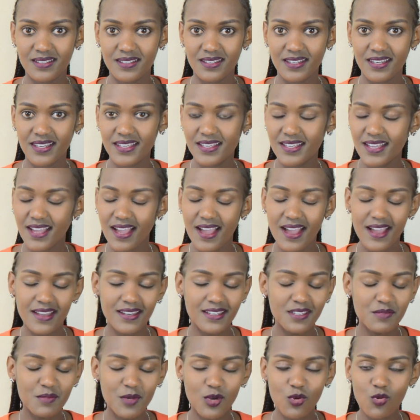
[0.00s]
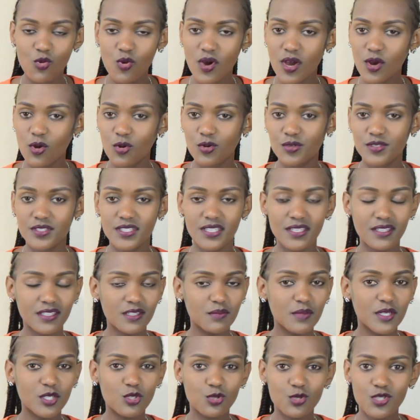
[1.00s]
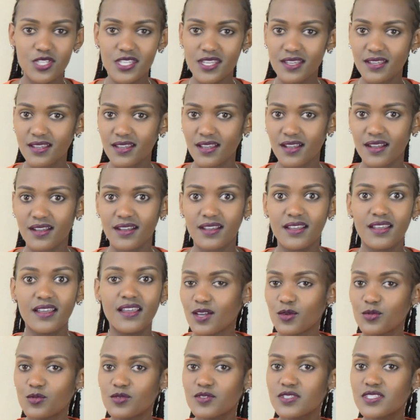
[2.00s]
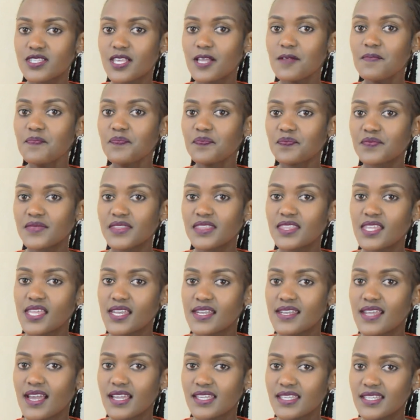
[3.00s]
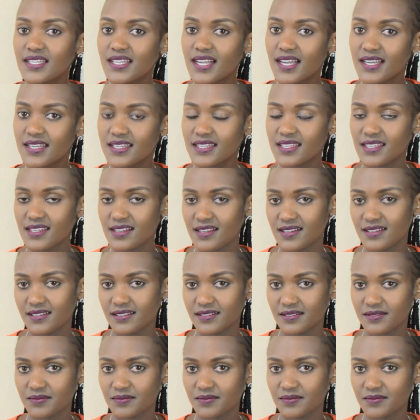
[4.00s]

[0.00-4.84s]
Like nimekuwa content, nimetosheka. I will say nedaiganira.